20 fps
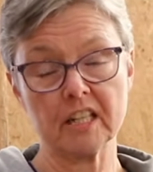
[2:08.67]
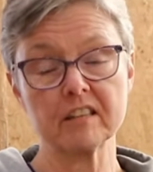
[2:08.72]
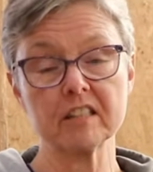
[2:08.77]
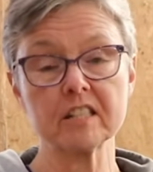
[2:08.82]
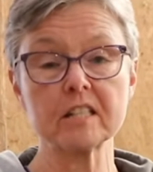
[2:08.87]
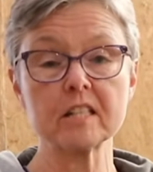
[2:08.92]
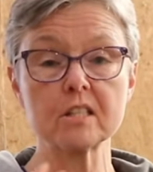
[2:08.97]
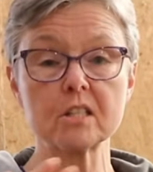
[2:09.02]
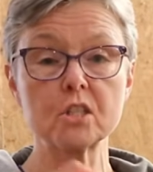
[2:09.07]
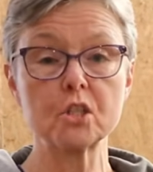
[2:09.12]
and
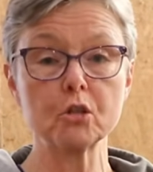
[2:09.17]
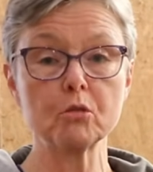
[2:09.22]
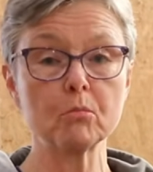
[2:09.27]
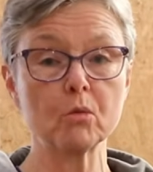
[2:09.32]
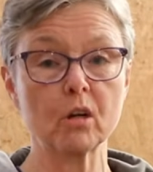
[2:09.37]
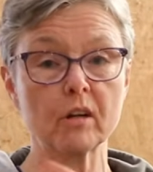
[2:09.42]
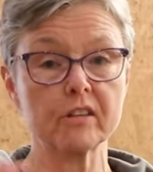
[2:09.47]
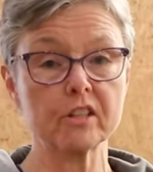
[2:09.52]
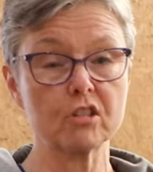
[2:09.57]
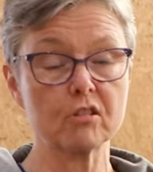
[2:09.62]
this is Do
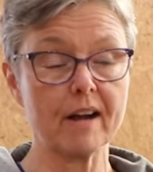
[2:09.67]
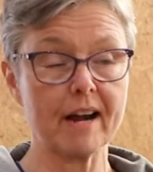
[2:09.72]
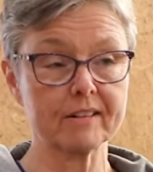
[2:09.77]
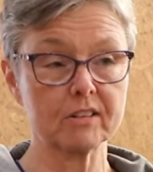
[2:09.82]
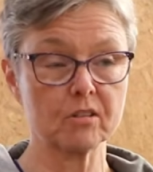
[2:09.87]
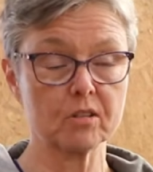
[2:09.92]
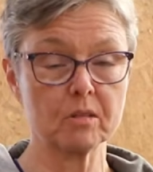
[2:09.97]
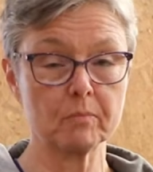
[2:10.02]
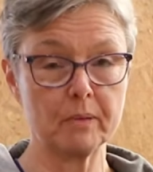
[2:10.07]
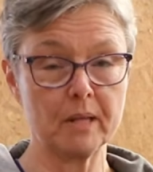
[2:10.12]
More, the
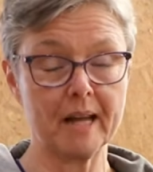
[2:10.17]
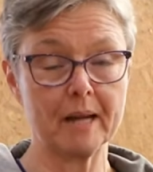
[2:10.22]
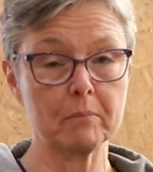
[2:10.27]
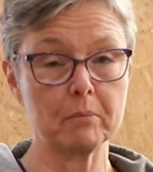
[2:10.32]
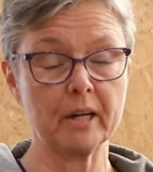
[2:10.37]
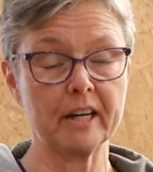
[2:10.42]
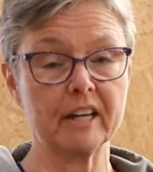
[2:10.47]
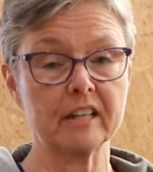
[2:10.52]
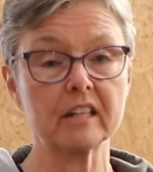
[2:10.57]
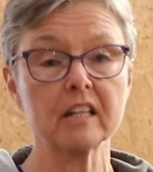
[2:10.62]
Tractor Supply
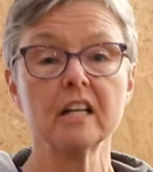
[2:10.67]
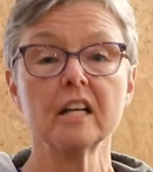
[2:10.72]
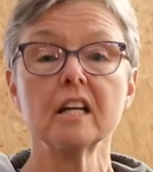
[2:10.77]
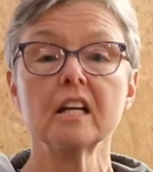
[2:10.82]
brand,